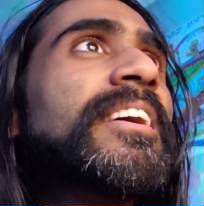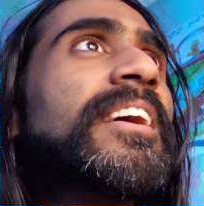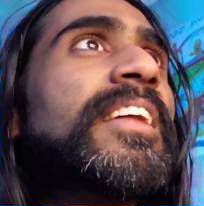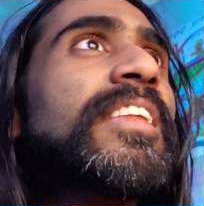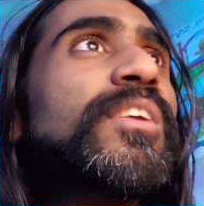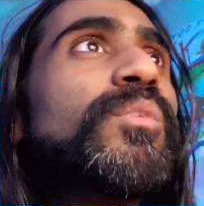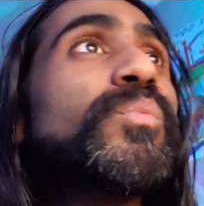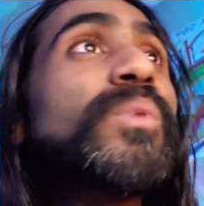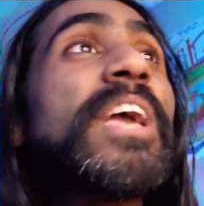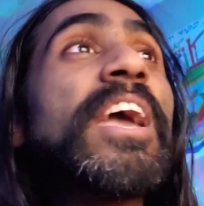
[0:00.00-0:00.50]

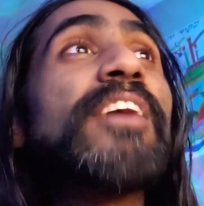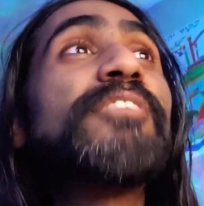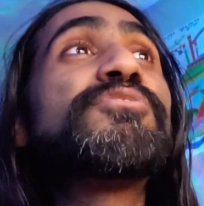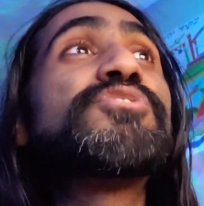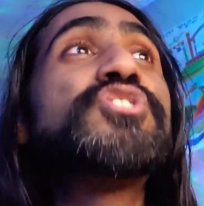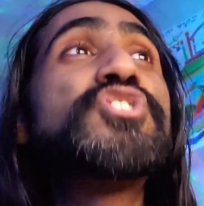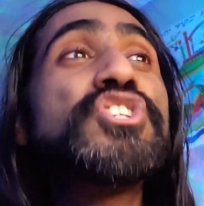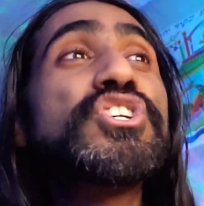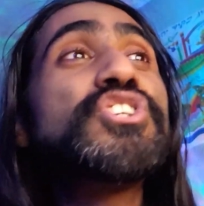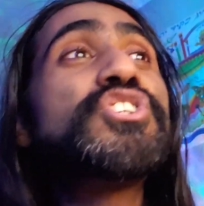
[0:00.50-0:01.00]
And then we
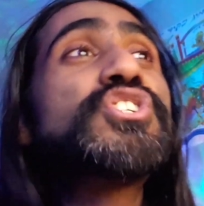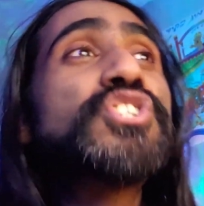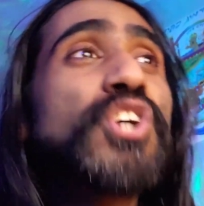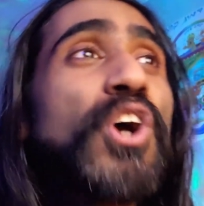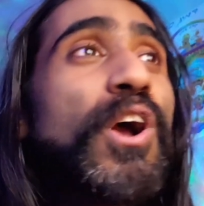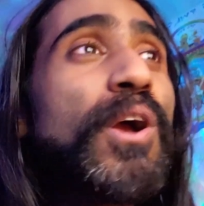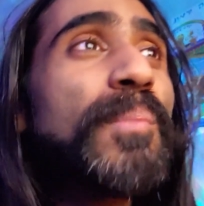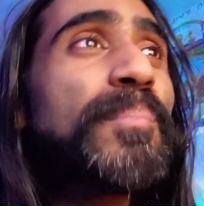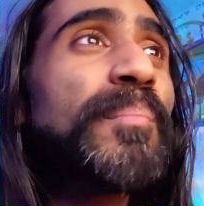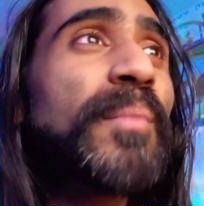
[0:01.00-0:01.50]
have G
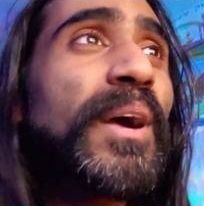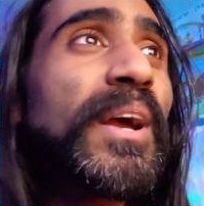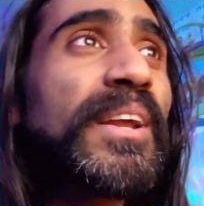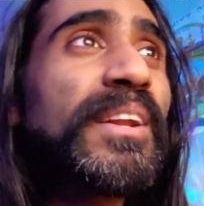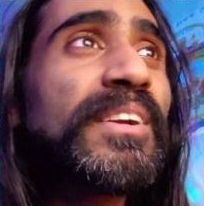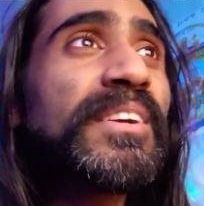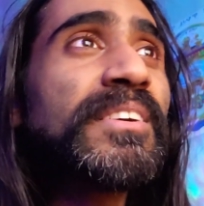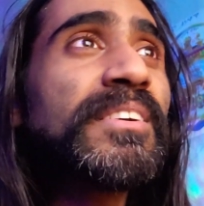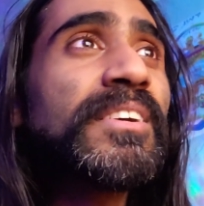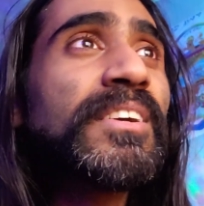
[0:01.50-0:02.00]
sharp
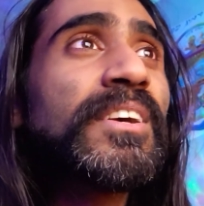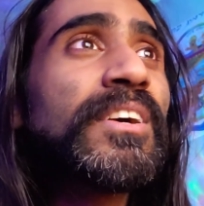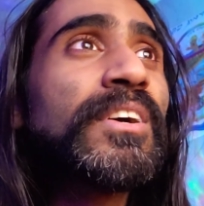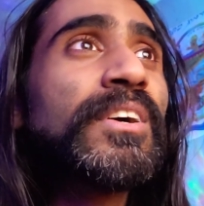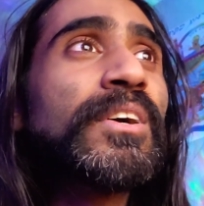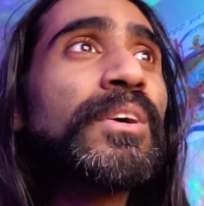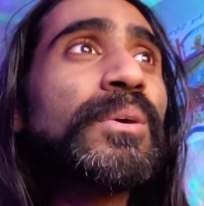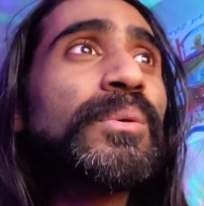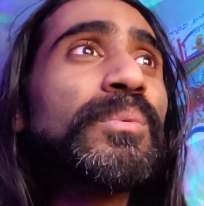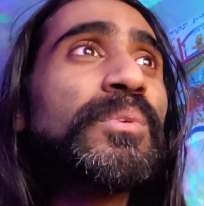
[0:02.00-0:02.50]
minor,
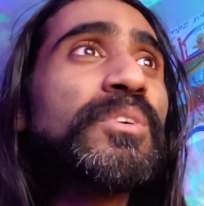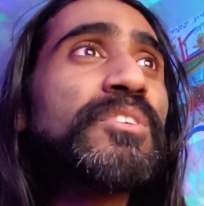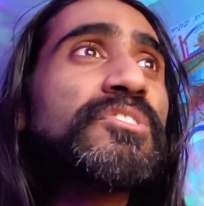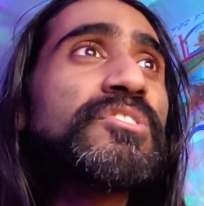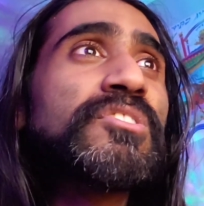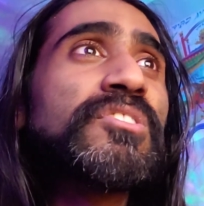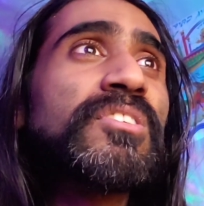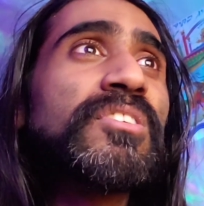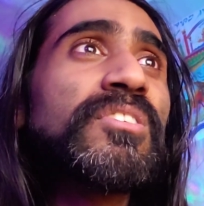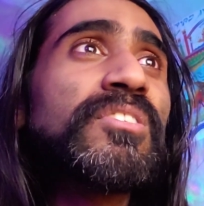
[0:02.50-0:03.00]

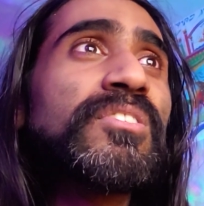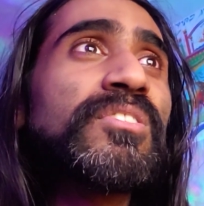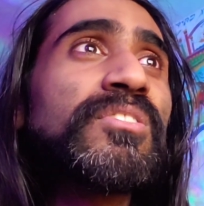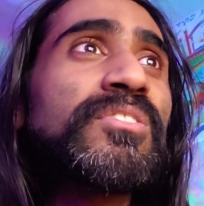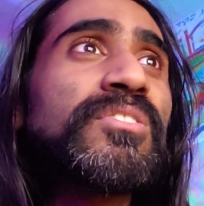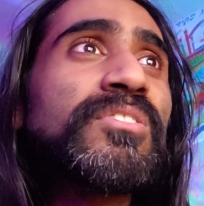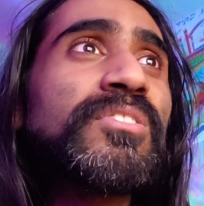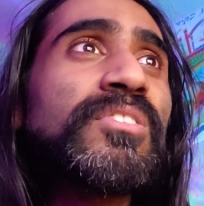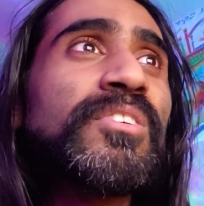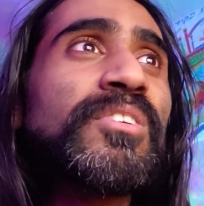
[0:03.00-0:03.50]
which
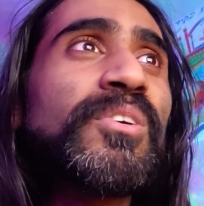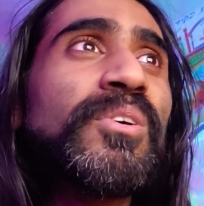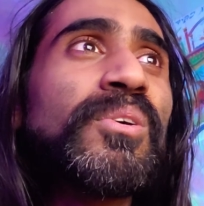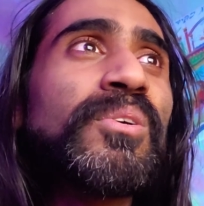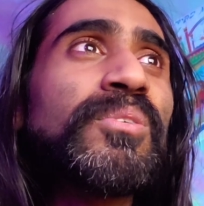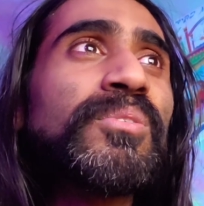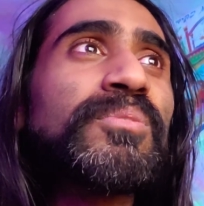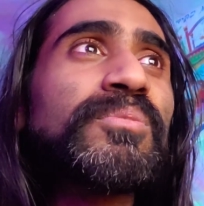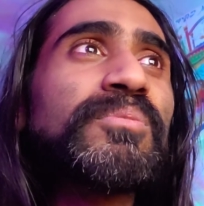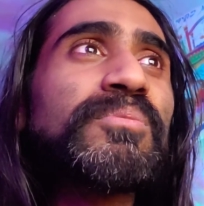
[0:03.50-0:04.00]
is, you
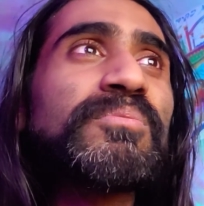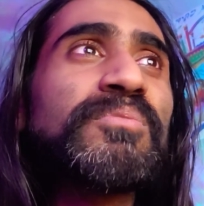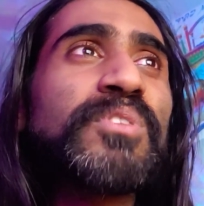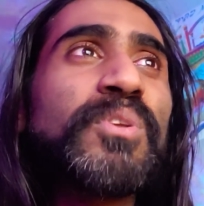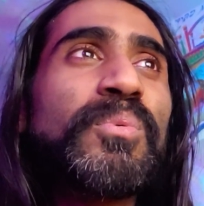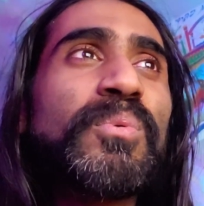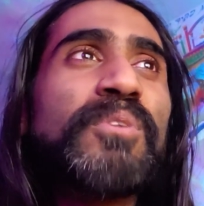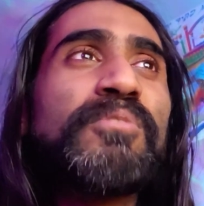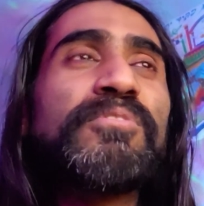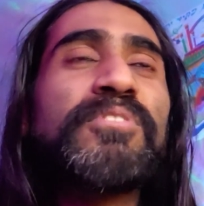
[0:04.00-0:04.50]
know,
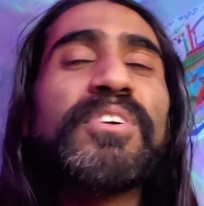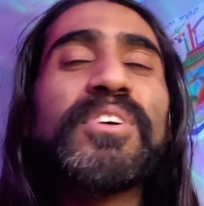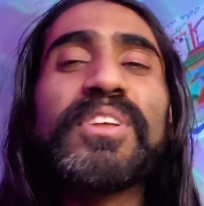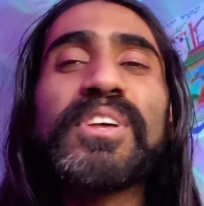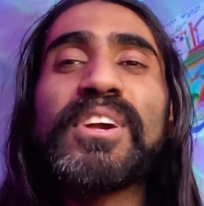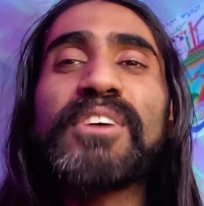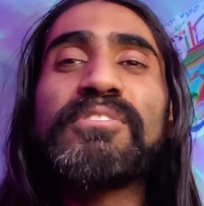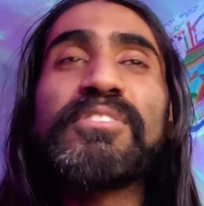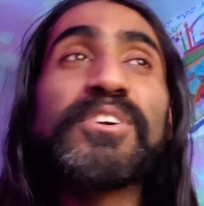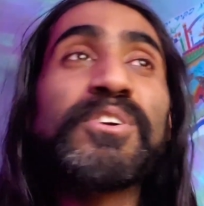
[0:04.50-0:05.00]
the
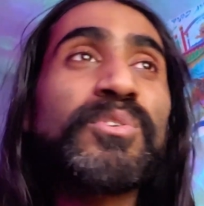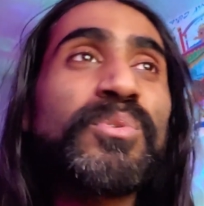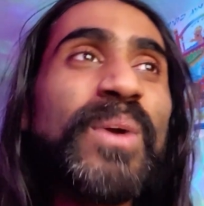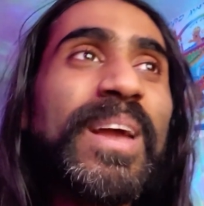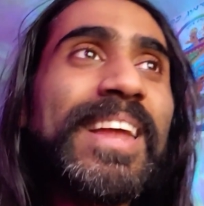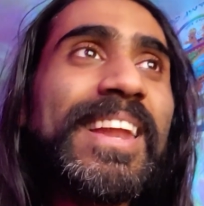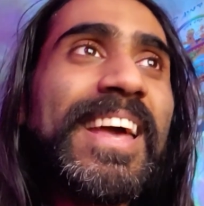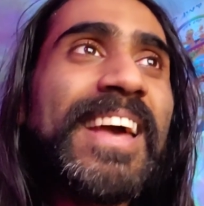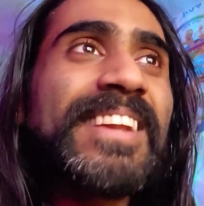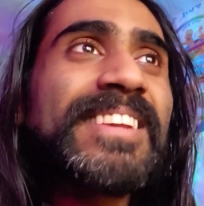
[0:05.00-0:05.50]
revealing of a
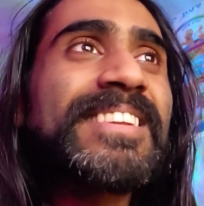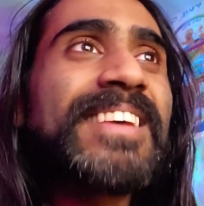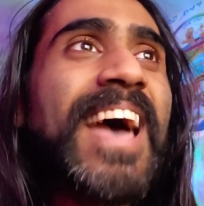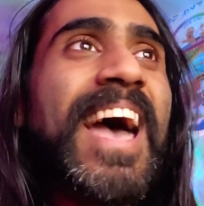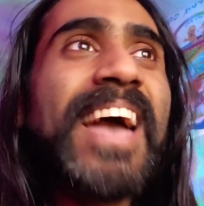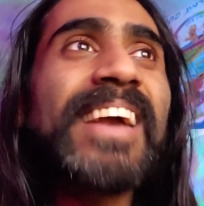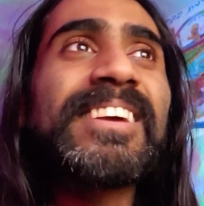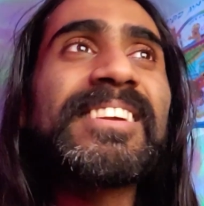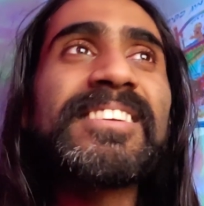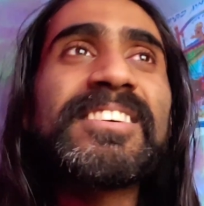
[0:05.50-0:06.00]
great
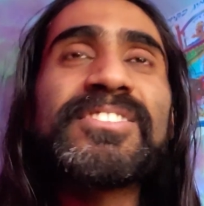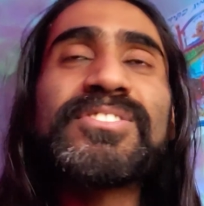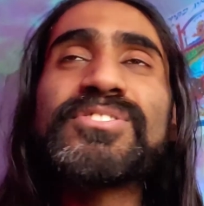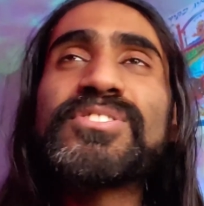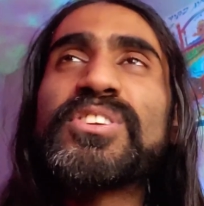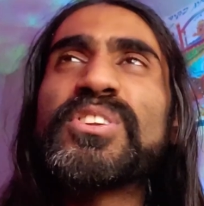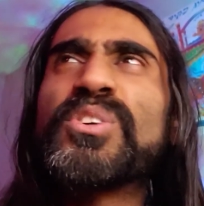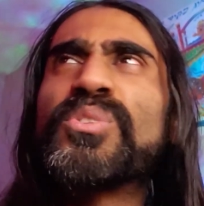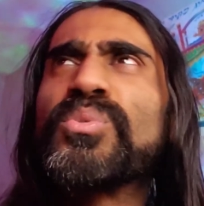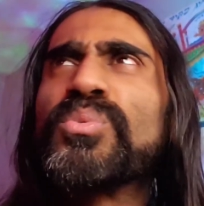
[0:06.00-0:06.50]

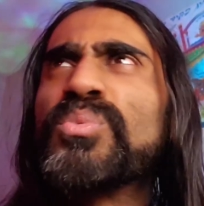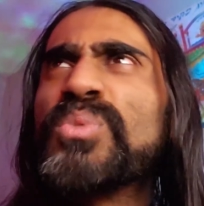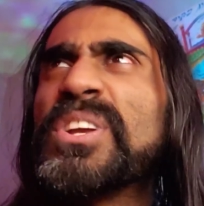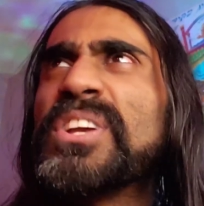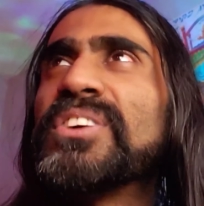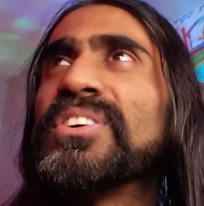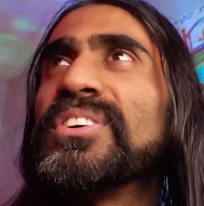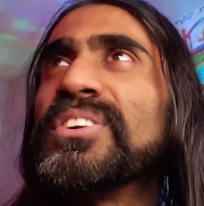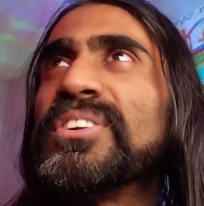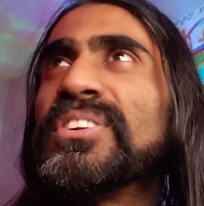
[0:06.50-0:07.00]
antagonist in a
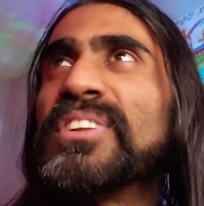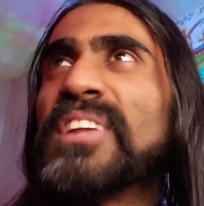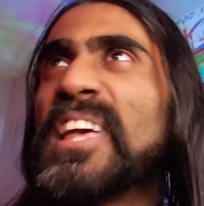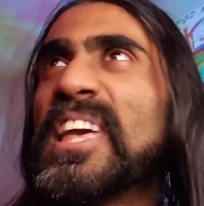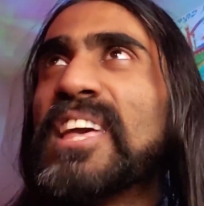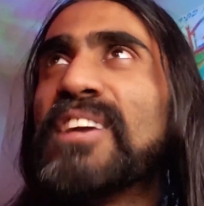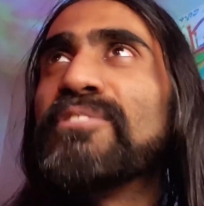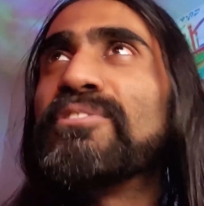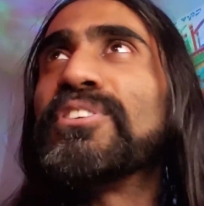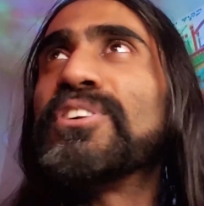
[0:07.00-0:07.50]
regal
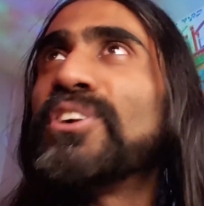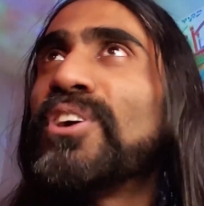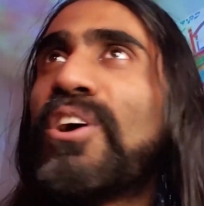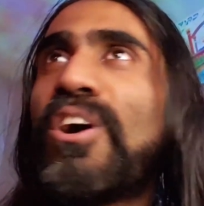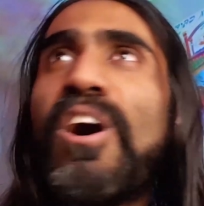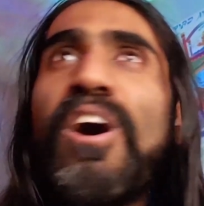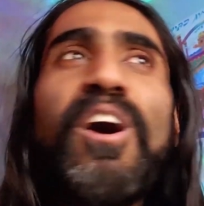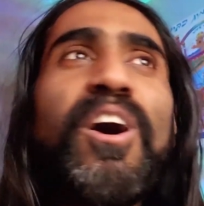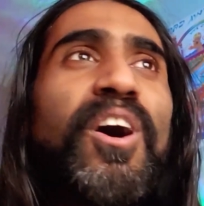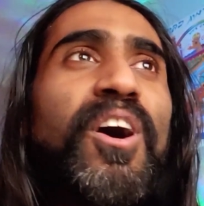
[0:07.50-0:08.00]
evil
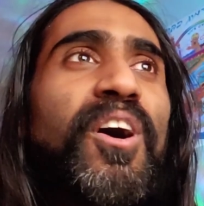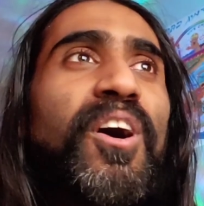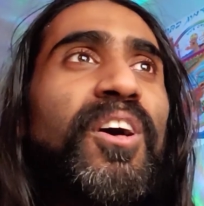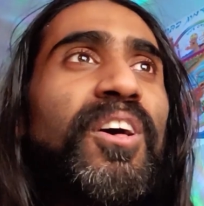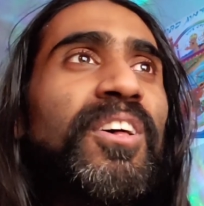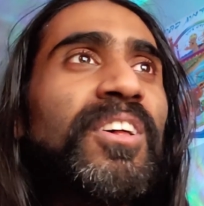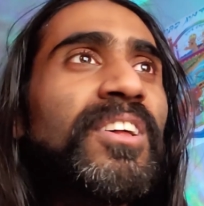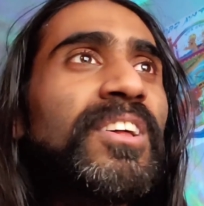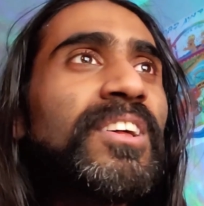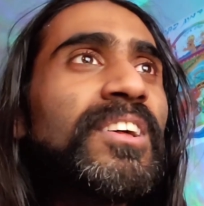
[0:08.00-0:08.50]

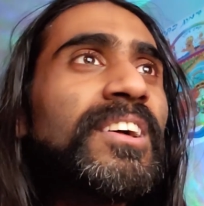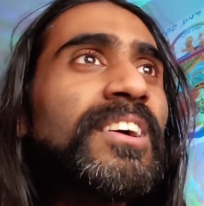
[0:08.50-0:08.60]
hall.